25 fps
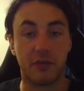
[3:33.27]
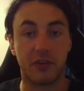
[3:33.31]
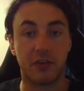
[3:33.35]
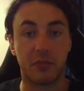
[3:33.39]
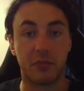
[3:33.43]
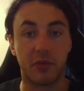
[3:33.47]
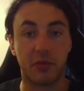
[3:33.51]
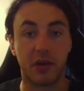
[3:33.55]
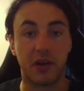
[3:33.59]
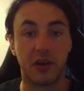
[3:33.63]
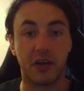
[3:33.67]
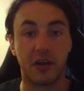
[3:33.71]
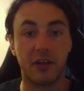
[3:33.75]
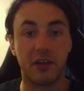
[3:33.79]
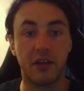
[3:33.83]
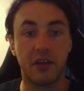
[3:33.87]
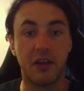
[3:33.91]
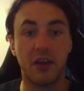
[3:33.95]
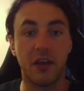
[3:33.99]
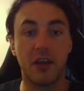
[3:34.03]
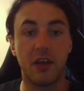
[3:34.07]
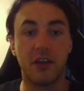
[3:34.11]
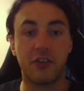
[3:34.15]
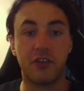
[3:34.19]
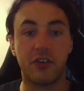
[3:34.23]
explain it.
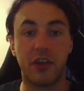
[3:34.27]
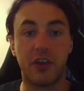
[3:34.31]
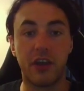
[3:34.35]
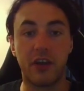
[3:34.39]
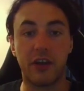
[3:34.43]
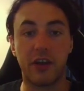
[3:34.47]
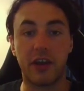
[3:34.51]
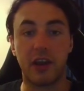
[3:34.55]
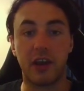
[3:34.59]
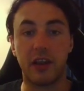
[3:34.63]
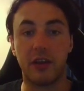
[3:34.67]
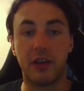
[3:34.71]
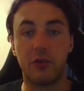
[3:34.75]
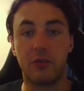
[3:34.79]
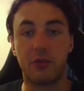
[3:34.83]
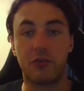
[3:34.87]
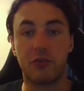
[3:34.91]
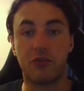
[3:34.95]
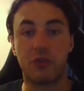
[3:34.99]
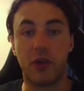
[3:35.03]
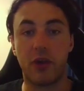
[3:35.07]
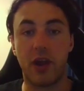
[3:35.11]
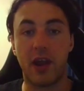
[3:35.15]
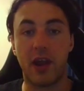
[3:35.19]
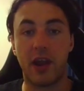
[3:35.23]
So here I get a little
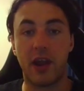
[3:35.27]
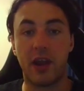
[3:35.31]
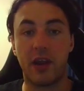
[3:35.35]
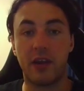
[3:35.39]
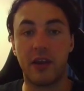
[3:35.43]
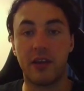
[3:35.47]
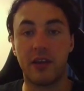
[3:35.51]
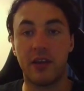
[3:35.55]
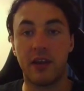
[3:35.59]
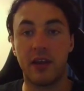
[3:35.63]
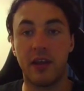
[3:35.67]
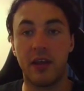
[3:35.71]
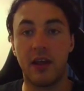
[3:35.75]
trade.